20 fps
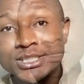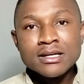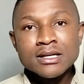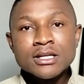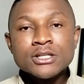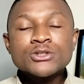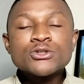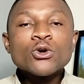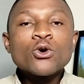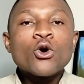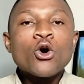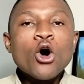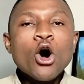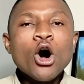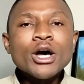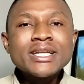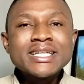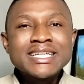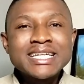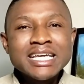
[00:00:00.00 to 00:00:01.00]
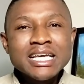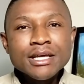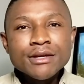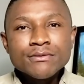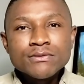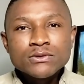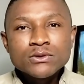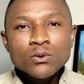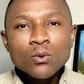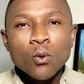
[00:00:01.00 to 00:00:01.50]
So God
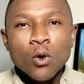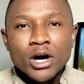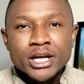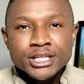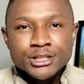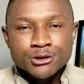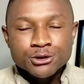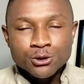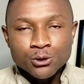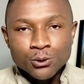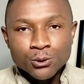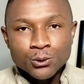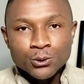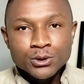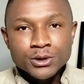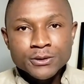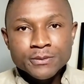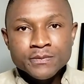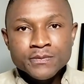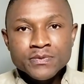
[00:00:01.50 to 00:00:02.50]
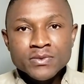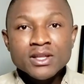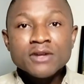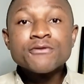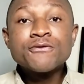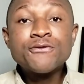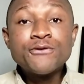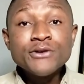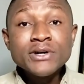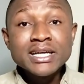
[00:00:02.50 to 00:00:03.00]
gives what is good
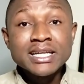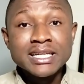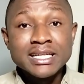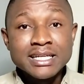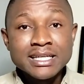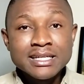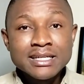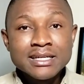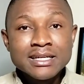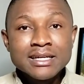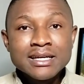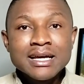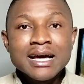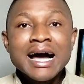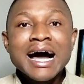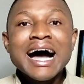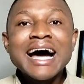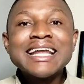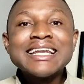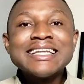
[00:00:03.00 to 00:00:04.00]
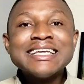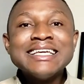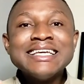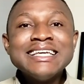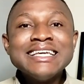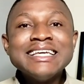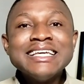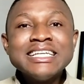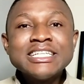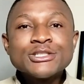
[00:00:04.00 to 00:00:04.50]
freely and
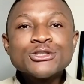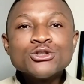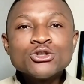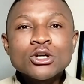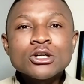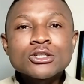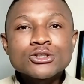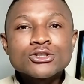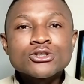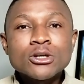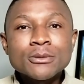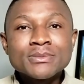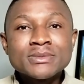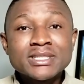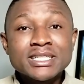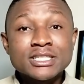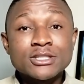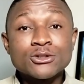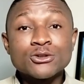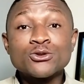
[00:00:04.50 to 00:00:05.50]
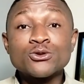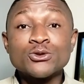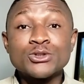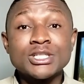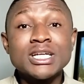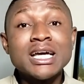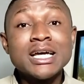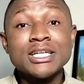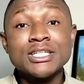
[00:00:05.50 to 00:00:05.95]
he is not subject to change.